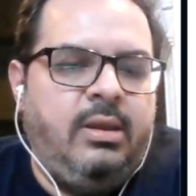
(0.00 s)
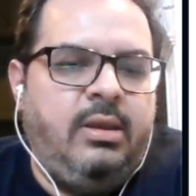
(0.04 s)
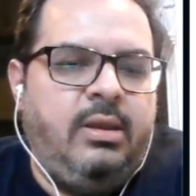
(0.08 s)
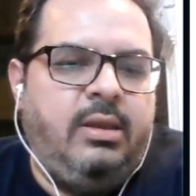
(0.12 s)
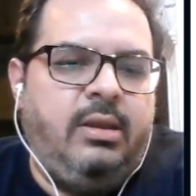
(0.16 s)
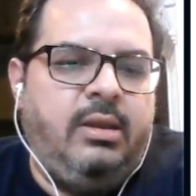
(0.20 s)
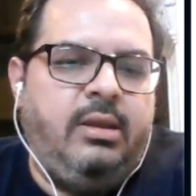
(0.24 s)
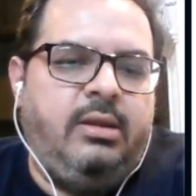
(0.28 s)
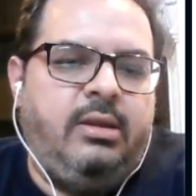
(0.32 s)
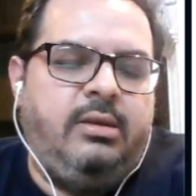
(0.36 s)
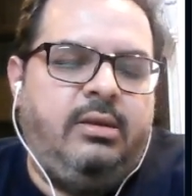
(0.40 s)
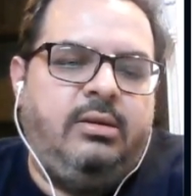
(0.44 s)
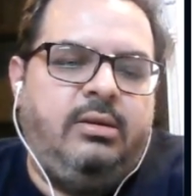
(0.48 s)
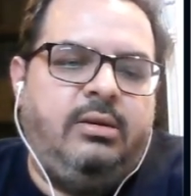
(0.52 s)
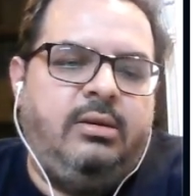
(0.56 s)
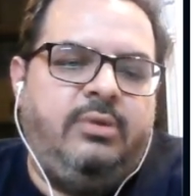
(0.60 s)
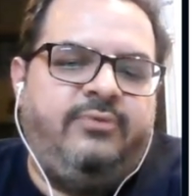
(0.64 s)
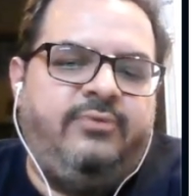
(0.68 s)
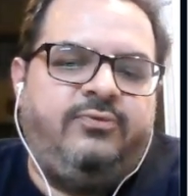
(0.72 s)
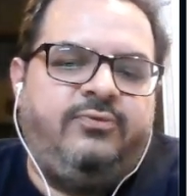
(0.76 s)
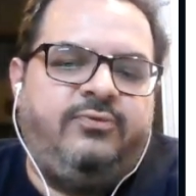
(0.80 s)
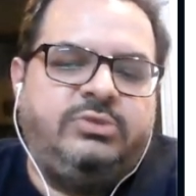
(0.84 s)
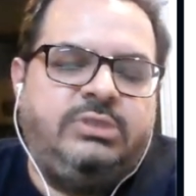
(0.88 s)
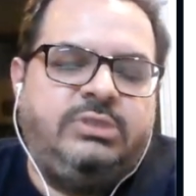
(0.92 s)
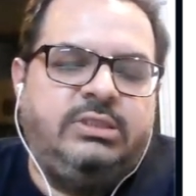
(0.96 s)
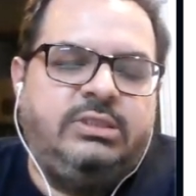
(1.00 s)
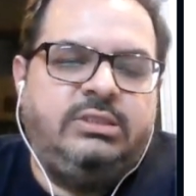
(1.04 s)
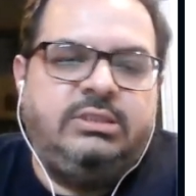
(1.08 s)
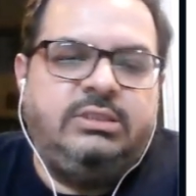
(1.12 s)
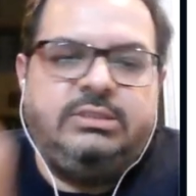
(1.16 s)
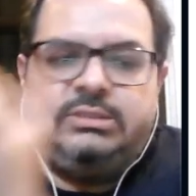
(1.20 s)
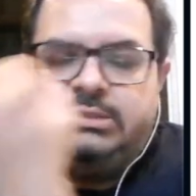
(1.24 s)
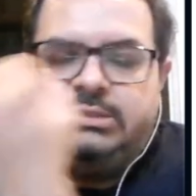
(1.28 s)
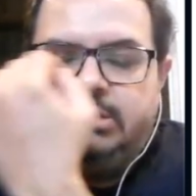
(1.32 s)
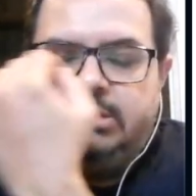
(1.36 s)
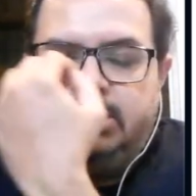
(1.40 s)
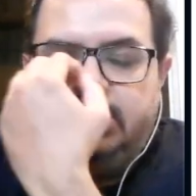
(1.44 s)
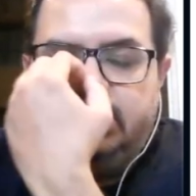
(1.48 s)
And of course, in
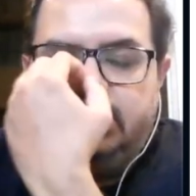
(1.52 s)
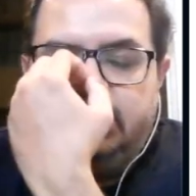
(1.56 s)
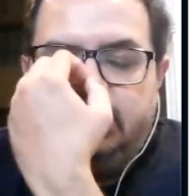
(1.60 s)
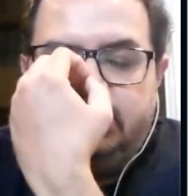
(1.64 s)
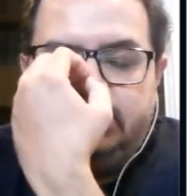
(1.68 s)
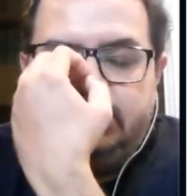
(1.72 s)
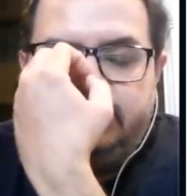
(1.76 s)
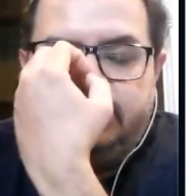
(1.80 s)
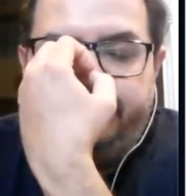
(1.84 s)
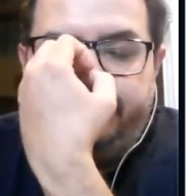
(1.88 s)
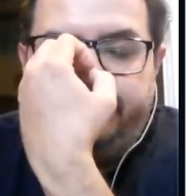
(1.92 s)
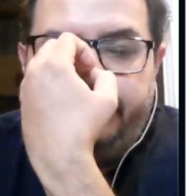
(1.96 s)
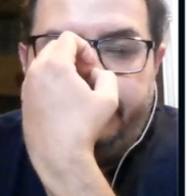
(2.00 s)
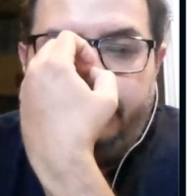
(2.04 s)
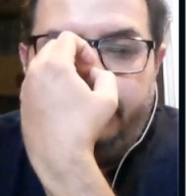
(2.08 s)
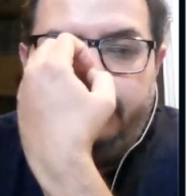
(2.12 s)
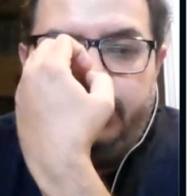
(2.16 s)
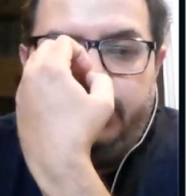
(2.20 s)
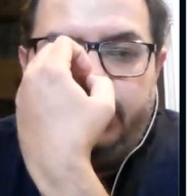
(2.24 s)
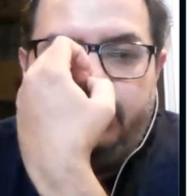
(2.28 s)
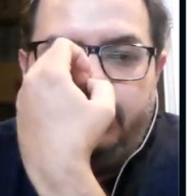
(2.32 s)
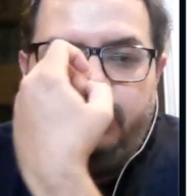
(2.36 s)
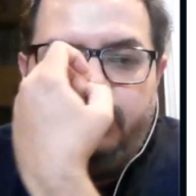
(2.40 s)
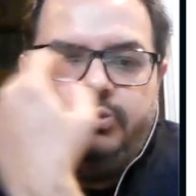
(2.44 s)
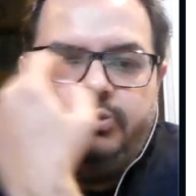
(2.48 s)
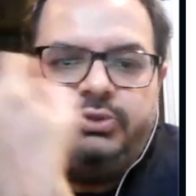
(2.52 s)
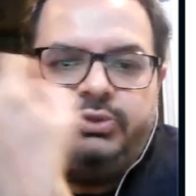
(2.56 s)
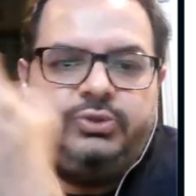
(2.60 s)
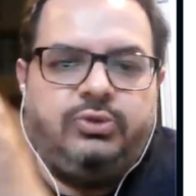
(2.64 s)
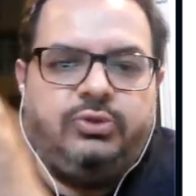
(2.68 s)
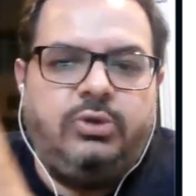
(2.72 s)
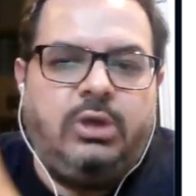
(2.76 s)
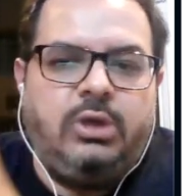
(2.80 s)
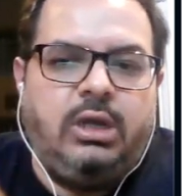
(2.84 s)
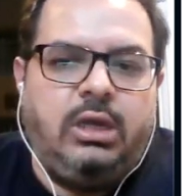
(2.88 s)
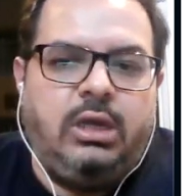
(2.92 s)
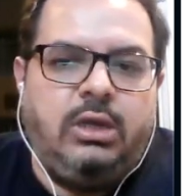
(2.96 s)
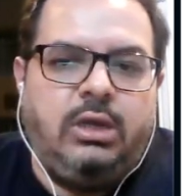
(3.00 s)
this video, I don't show
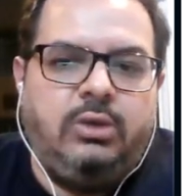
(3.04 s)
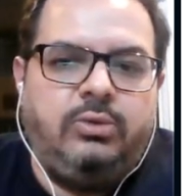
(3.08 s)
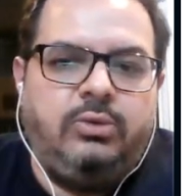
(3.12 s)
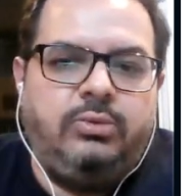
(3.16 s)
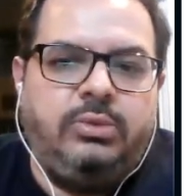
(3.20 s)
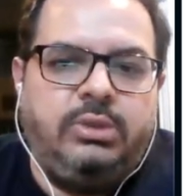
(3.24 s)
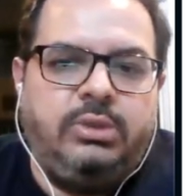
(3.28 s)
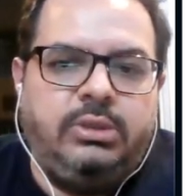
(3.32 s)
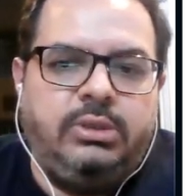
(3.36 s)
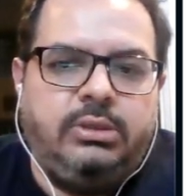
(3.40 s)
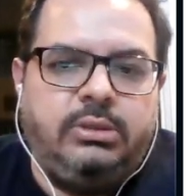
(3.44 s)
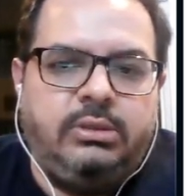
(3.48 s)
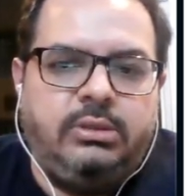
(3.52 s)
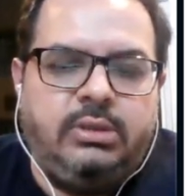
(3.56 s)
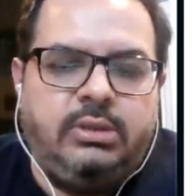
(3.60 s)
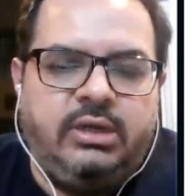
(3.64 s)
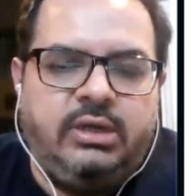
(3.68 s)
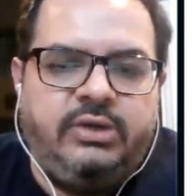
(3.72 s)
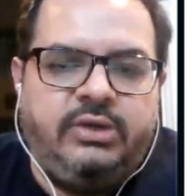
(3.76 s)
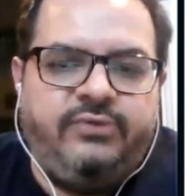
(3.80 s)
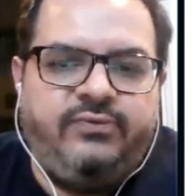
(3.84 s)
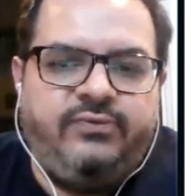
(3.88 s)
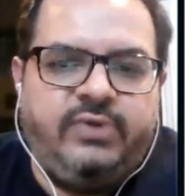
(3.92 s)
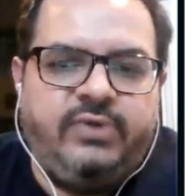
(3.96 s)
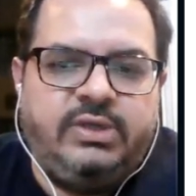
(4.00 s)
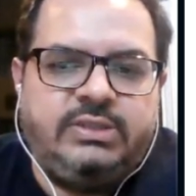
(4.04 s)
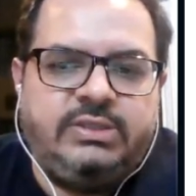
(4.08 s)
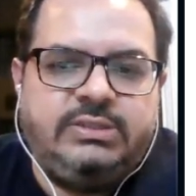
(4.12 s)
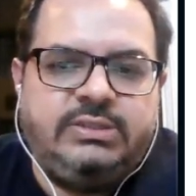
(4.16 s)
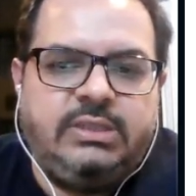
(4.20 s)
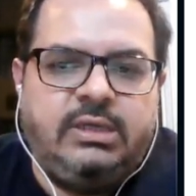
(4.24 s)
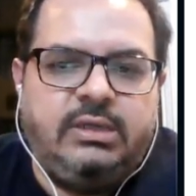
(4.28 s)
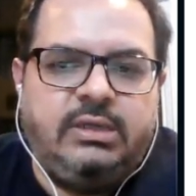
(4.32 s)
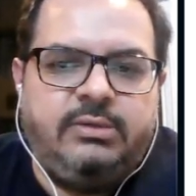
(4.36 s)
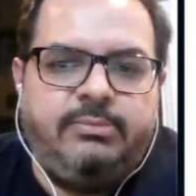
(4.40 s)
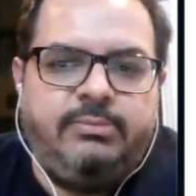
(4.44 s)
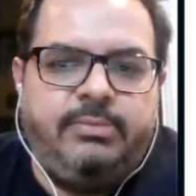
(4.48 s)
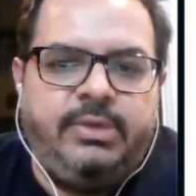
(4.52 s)
how the artifacts are
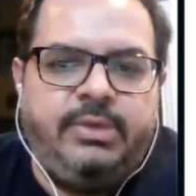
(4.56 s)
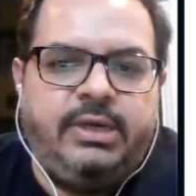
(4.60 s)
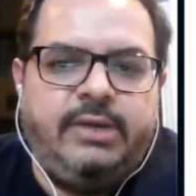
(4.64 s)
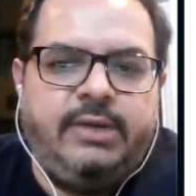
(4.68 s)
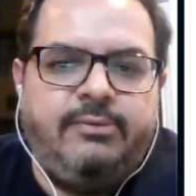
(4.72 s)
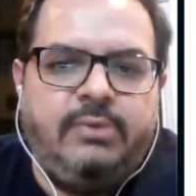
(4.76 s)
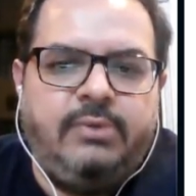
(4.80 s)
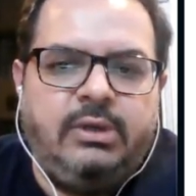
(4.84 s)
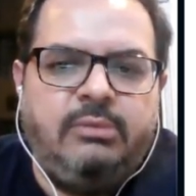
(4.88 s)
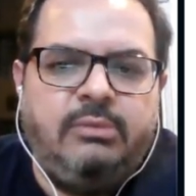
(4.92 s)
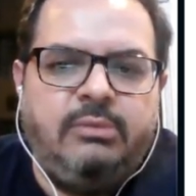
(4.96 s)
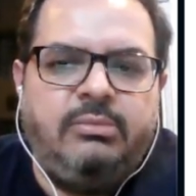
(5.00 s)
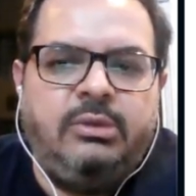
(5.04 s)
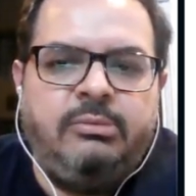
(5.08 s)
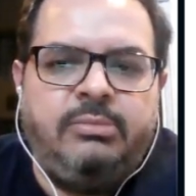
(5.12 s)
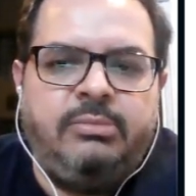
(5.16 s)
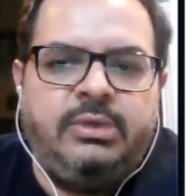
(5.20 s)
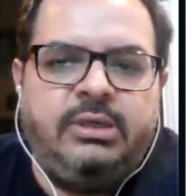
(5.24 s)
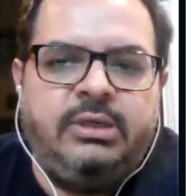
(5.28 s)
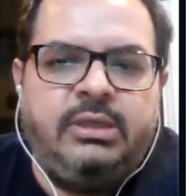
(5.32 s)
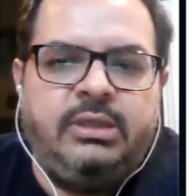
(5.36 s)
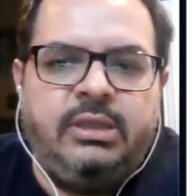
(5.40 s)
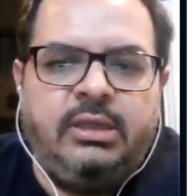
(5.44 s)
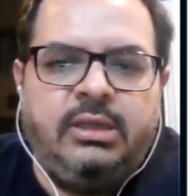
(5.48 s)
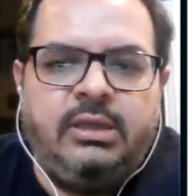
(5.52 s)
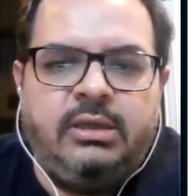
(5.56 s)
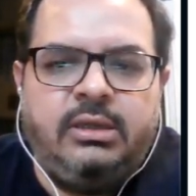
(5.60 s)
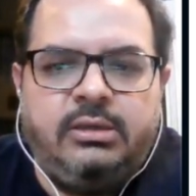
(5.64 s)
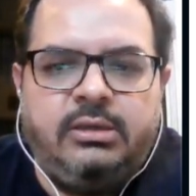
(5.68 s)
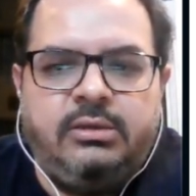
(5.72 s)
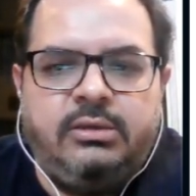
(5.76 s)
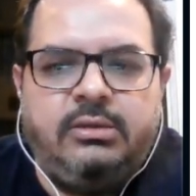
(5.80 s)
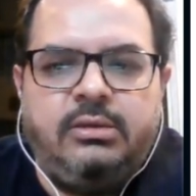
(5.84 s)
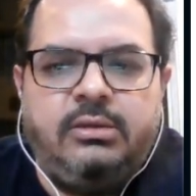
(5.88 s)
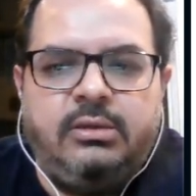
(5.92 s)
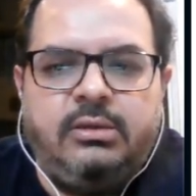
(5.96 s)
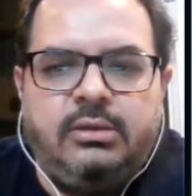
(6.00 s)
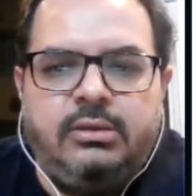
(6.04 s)
made available, but
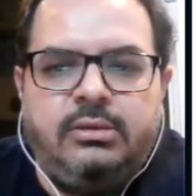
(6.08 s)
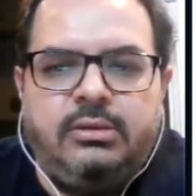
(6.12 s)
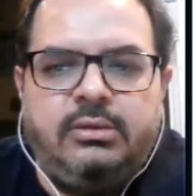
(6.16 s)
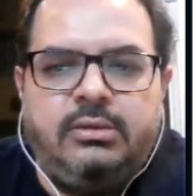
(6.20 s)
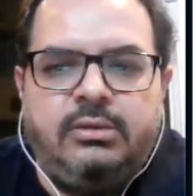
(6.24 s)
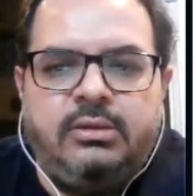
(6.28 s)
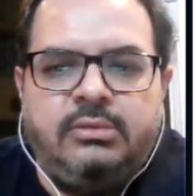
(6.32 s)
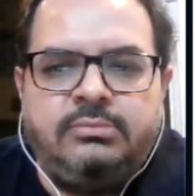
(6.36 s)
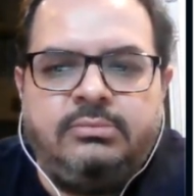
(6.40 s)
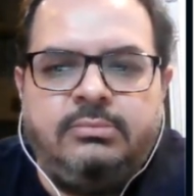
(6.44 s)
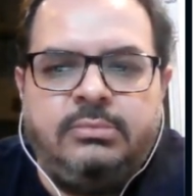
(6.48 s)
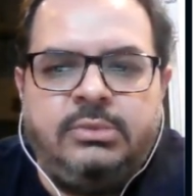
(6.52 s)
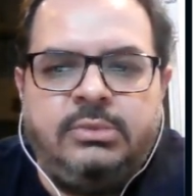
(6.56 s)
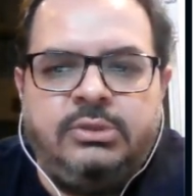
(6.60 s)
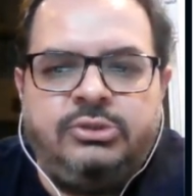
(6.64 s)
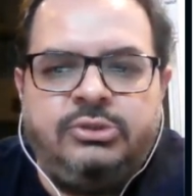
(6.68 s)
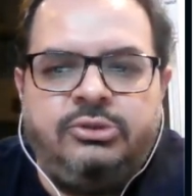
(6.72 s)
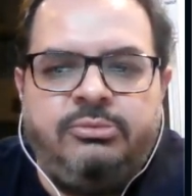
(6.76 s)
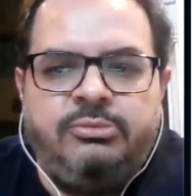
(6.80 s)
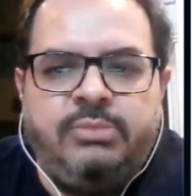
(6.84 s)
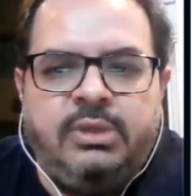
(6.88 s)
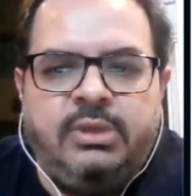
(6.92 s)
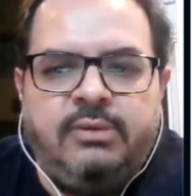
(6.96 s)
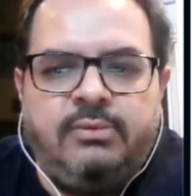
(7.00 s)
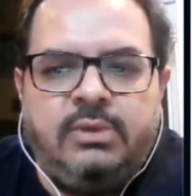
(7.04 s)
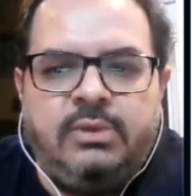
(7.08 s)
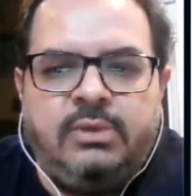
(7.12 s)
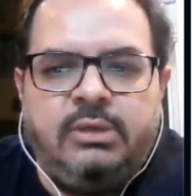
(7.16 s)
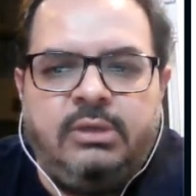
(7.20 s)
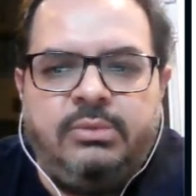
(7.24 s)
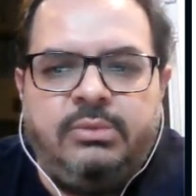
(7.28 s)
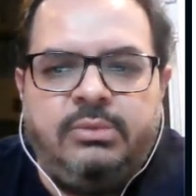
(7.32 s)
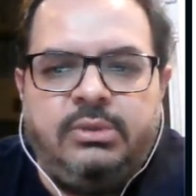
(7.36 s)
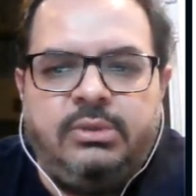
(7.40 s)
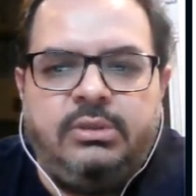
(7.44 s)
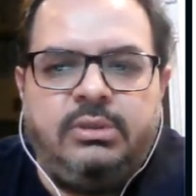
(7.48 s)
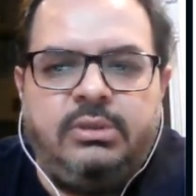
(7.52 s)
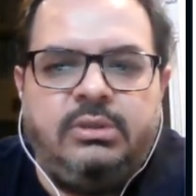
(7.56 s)
they should be available
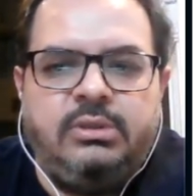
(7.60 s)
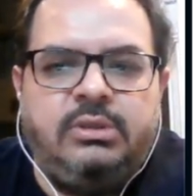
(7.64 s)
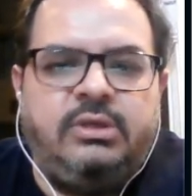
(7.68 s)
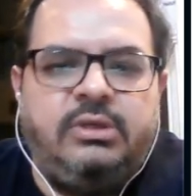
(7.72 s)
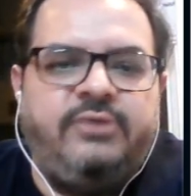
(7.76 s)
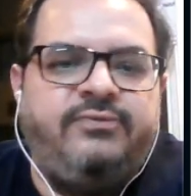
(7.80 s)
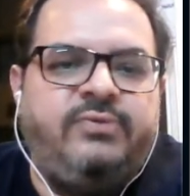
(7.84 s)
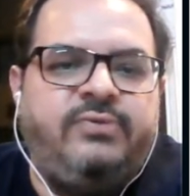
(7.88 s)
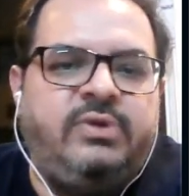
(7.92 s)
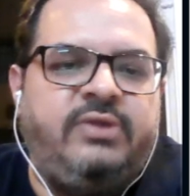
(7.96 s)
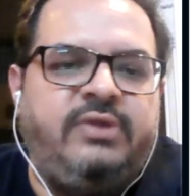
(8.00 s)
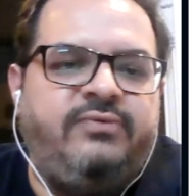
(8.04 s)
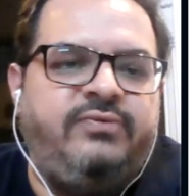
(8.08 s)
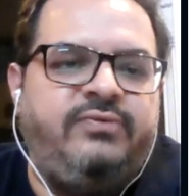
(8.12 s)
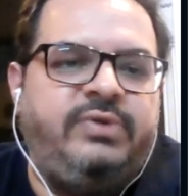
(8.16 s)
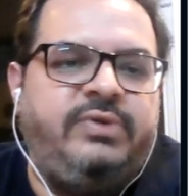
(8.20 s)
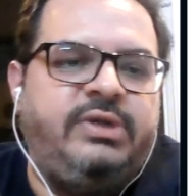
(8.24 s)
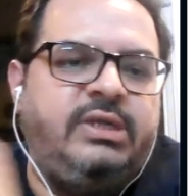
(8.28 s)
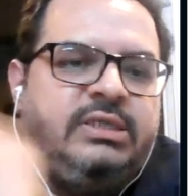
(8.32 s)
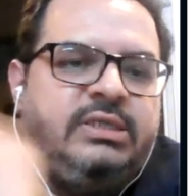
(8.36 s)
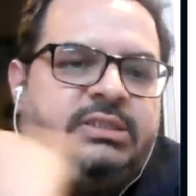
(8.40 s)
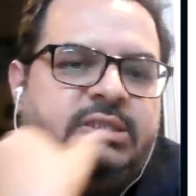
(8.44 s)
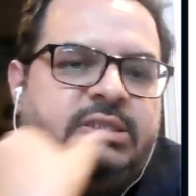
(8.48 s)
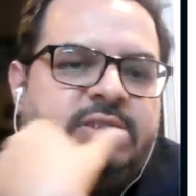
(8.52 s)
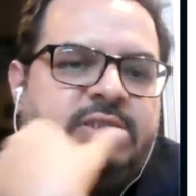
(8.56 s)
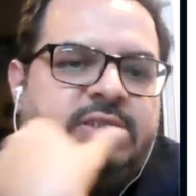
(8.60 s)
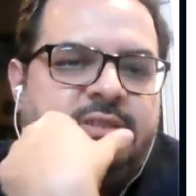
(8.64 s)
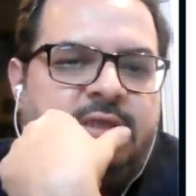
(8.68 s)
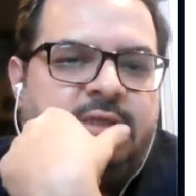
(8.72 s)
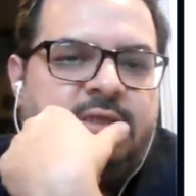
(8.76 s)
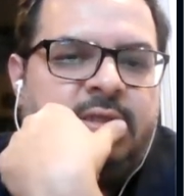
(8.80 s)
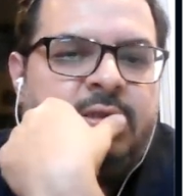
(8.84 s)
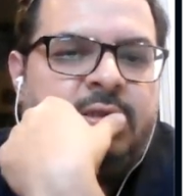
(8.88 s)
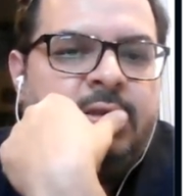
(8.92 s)
here after every test is run.